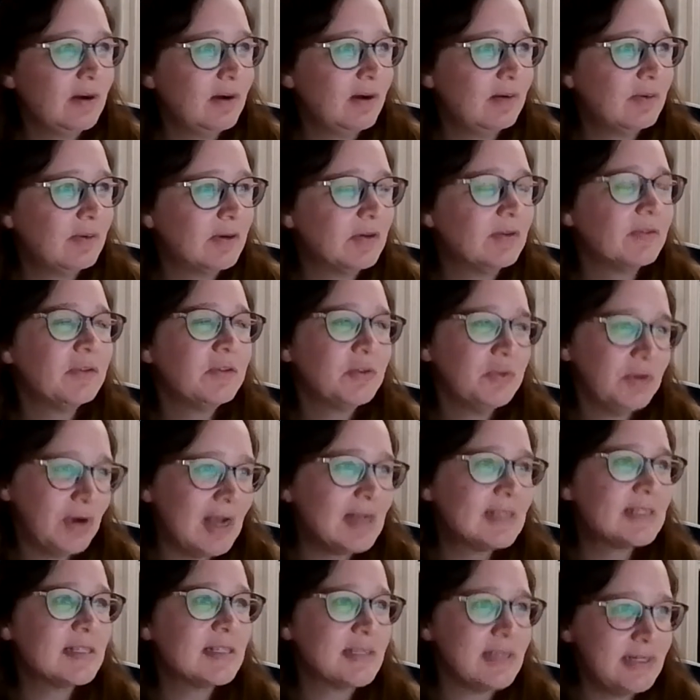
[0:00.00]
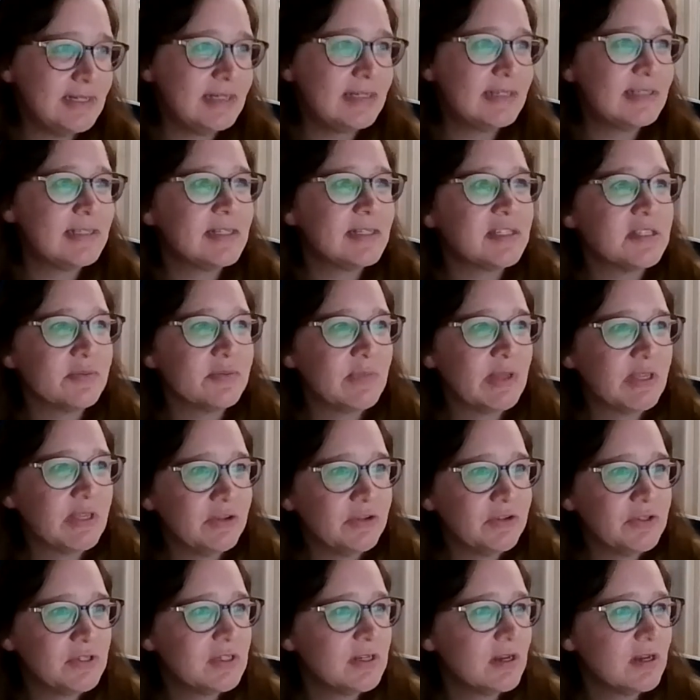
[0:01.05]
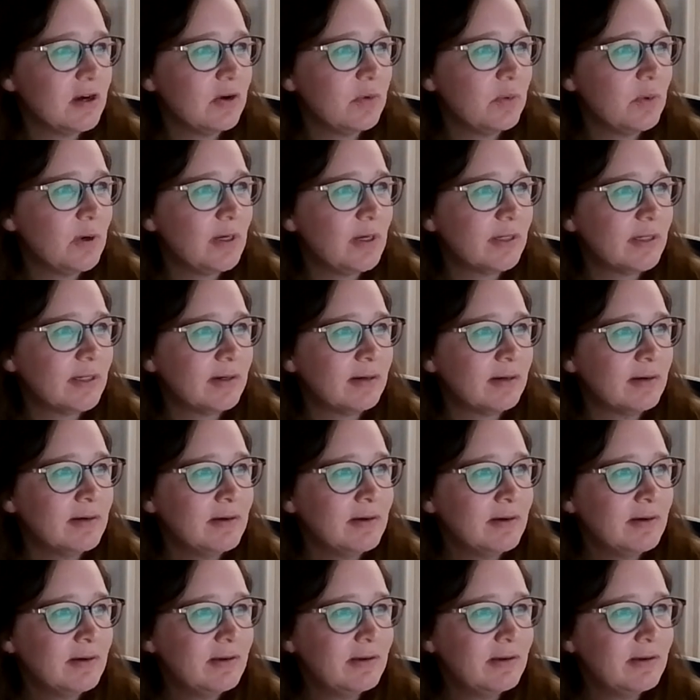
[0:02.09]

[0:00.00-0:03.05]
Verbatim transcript: uh, or who has a heating system that uses hot water.